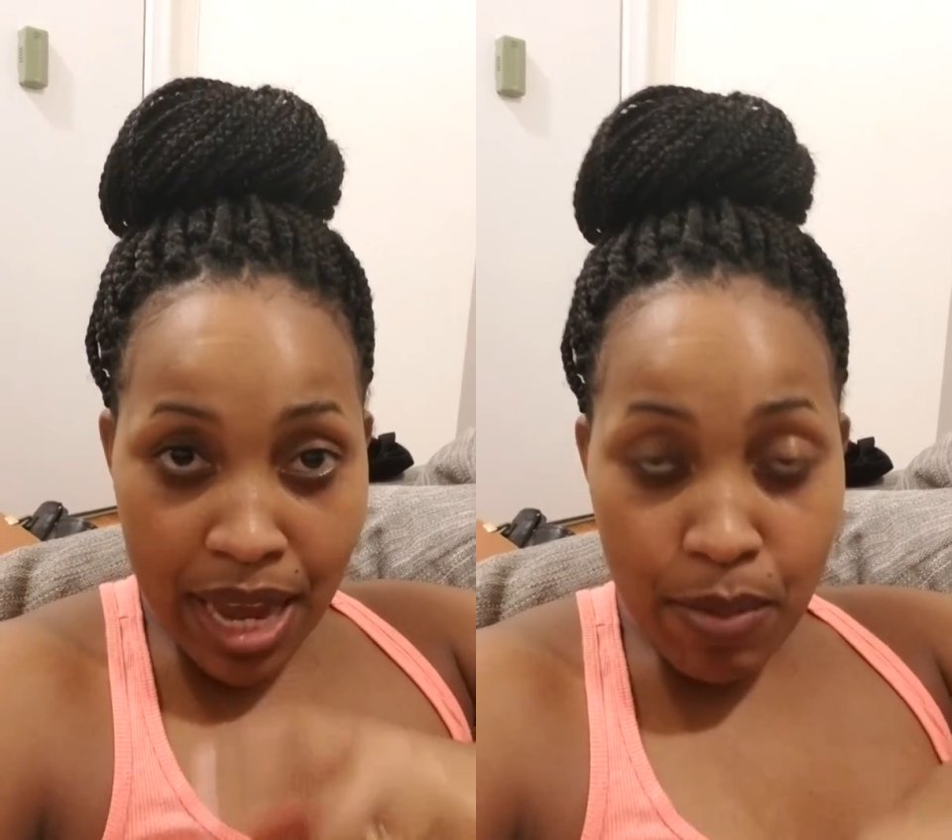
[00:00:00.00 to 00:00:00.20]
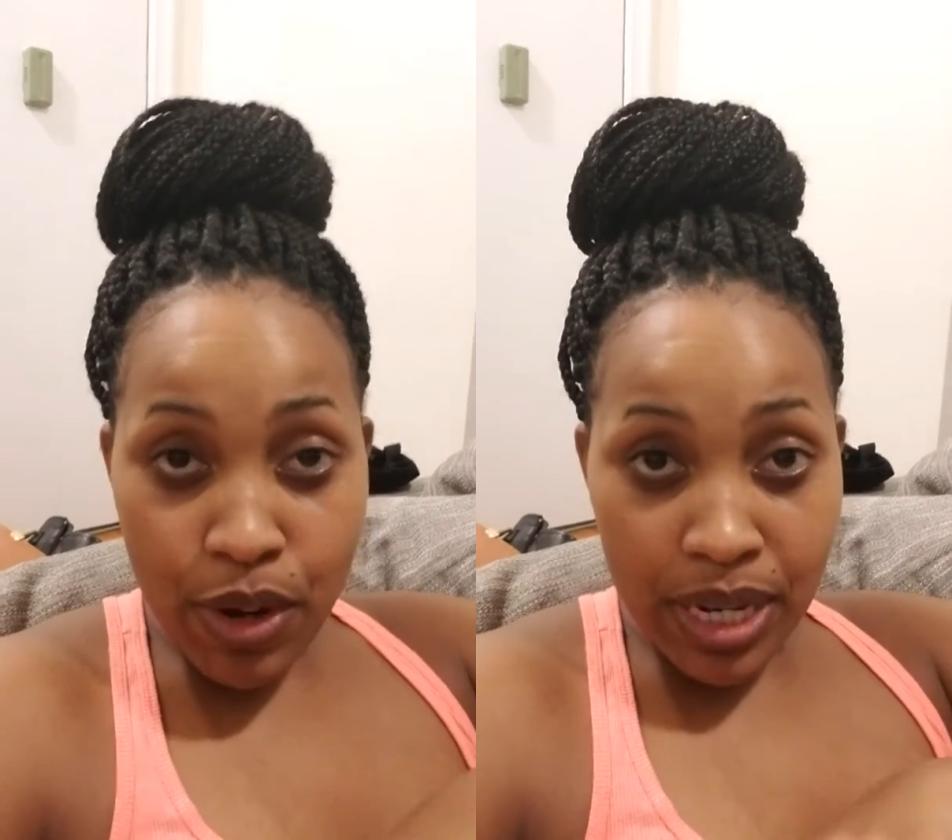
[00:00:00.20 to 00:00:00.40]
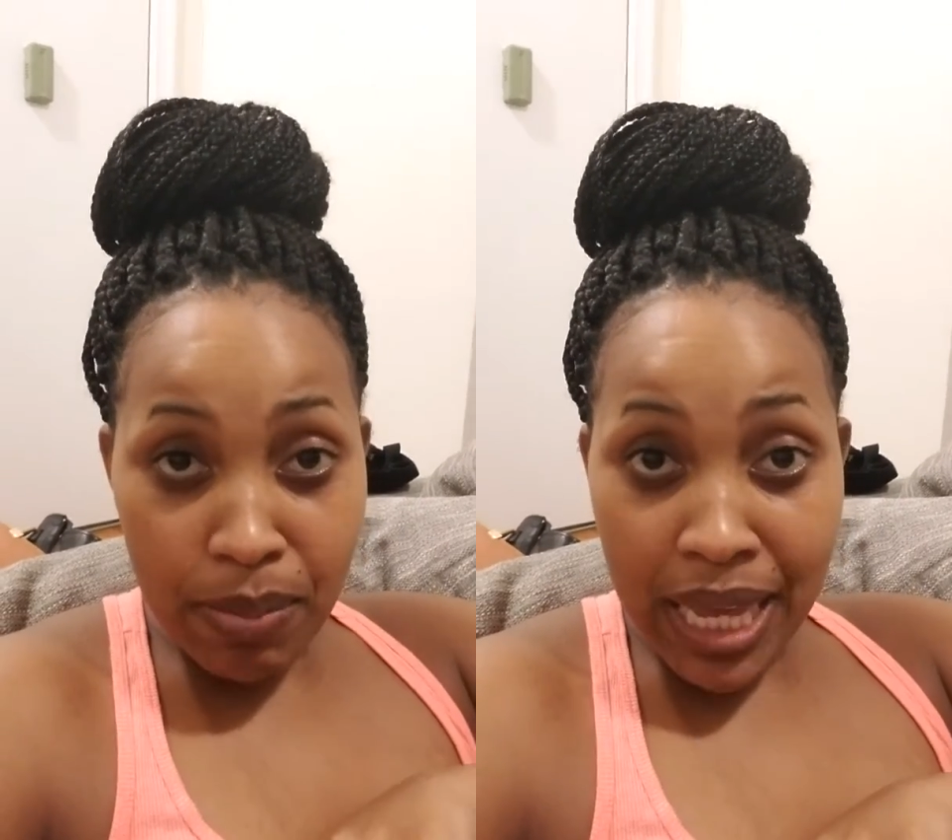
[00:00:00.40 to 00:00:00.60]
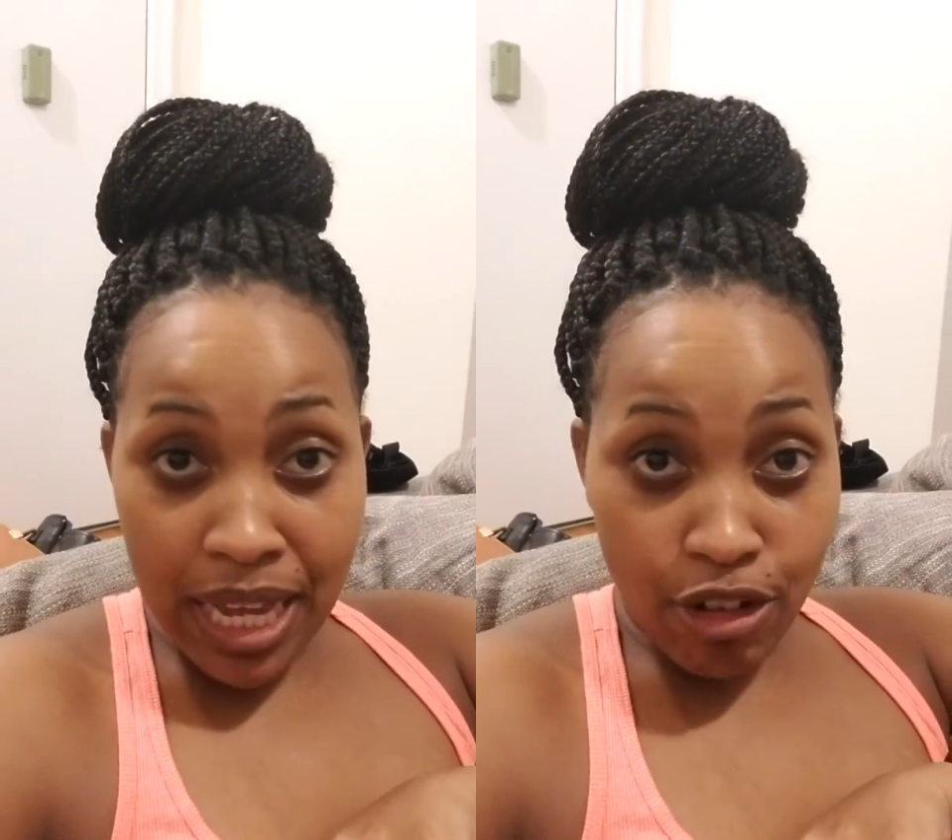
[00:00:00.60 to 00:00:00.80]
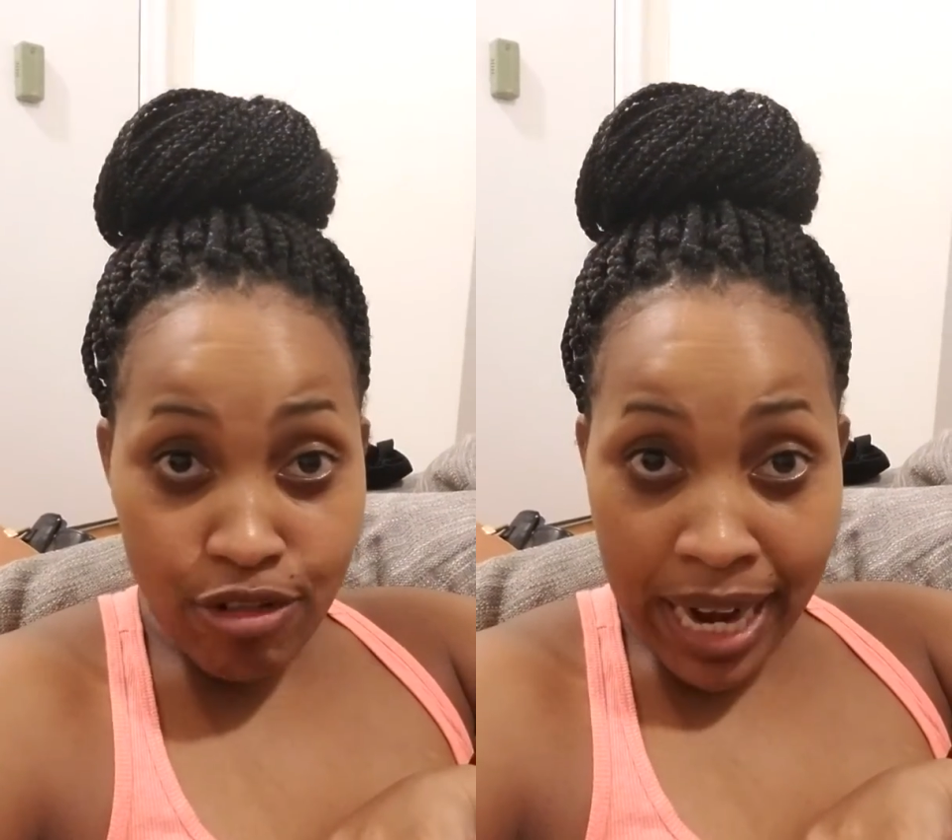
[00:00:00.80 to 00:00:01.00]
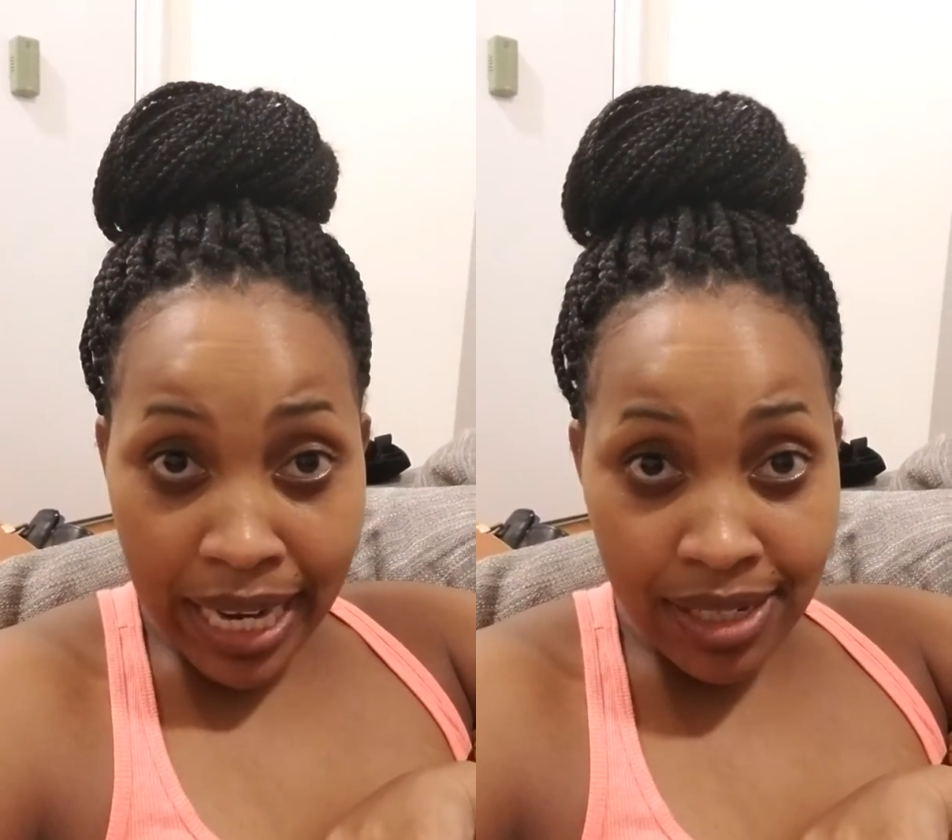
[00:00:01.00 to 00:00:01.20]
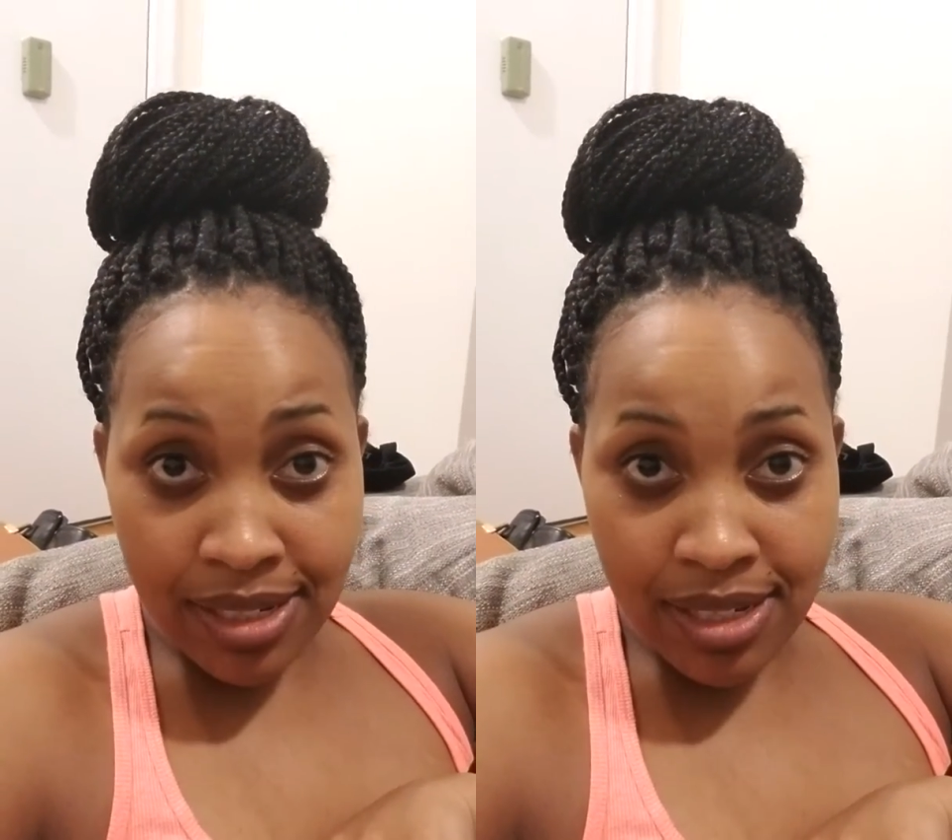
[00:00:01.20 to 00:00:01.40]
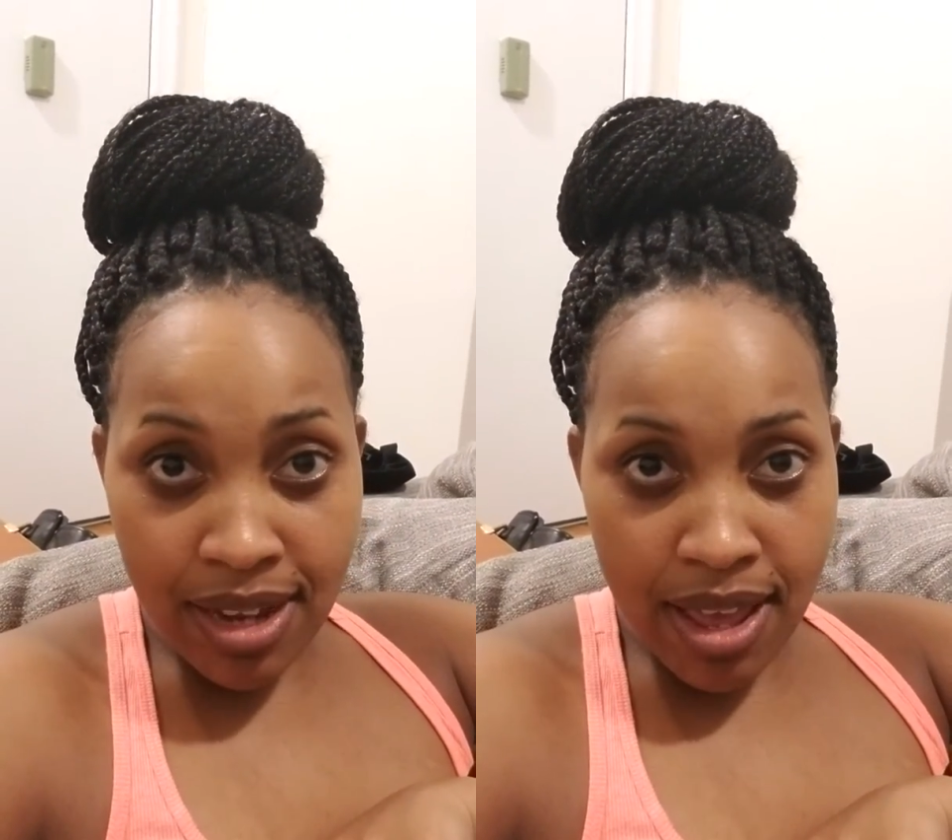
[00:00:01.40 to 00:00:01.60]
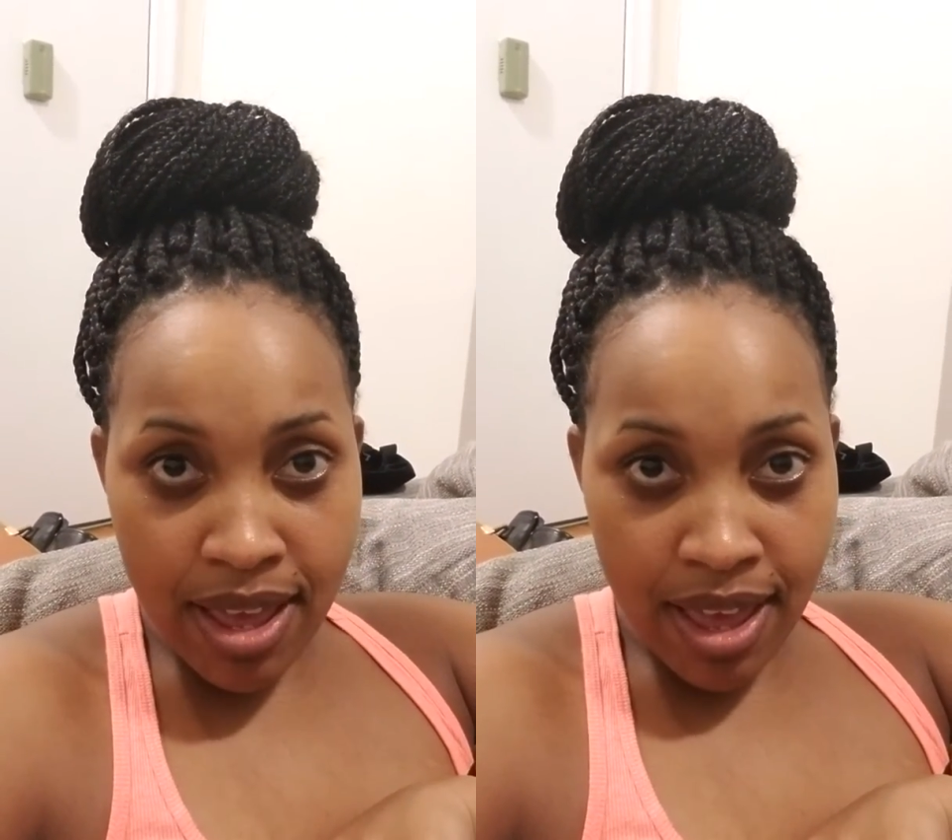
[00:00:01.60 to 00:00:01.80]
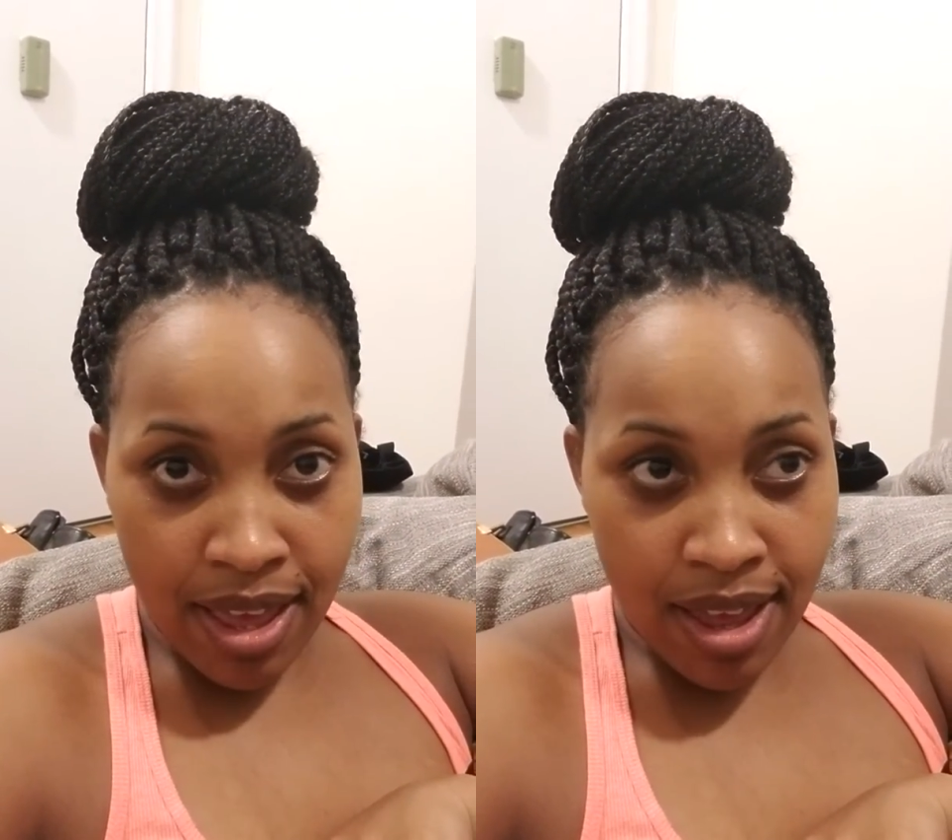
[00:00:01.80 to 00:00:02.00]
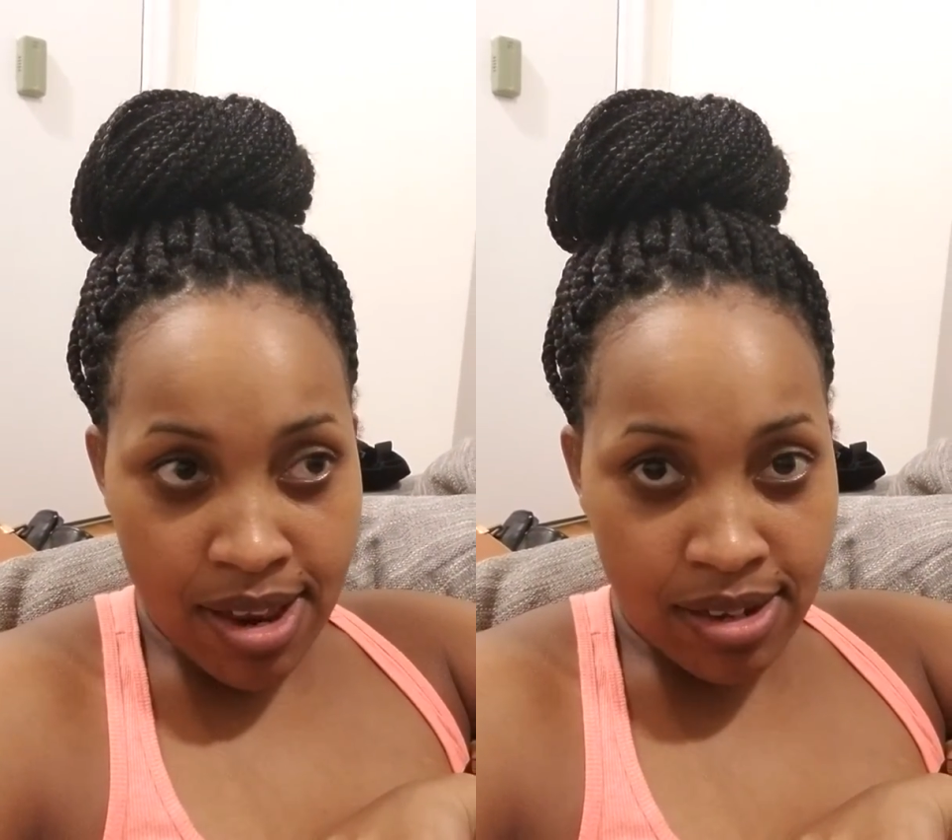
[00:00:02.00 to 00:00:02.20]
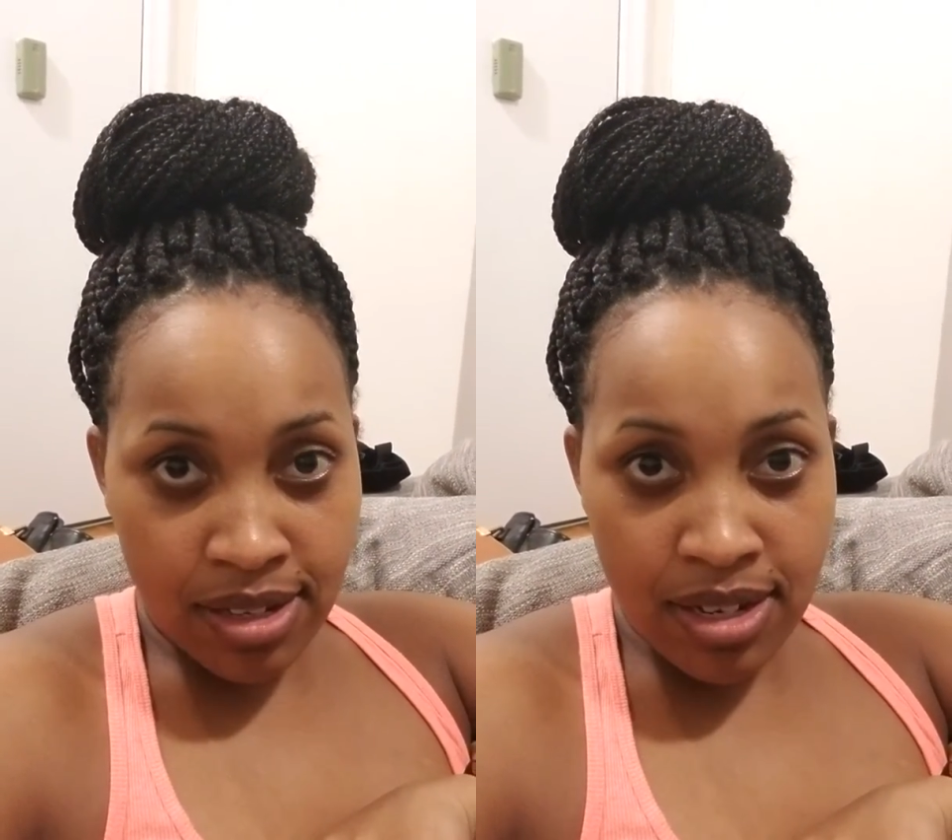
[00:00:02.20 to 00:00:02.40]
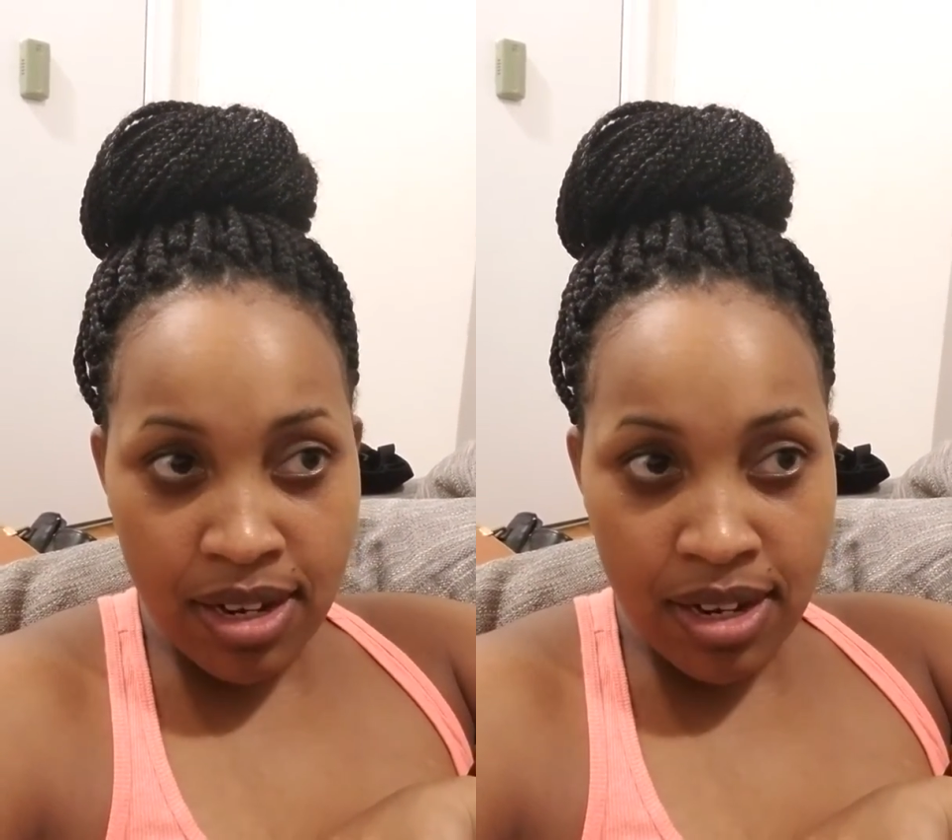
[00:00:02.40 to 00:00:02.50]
I'm already paying rent. And